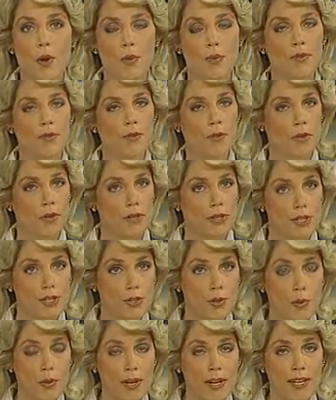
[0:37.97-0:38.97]
known for a
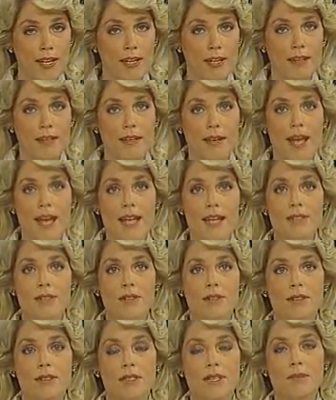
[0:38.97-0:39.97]
squeaky,
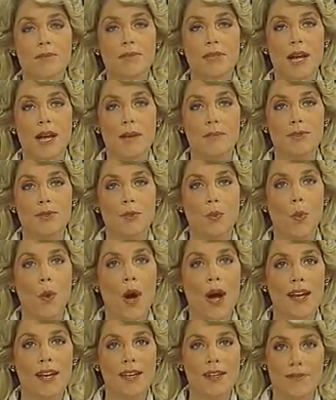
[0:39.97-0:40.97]
nasal, sometimes
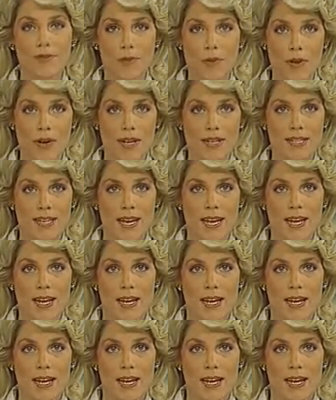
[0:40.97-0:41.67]
whiny voice?